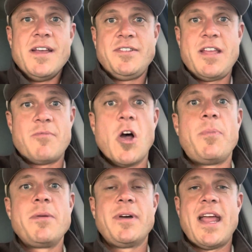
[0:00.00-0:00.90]
team
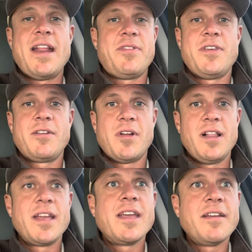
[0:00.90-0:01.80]
roping, but anything
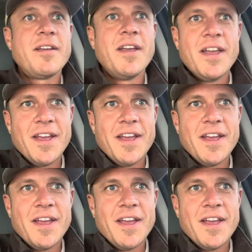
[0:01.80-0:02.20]
really.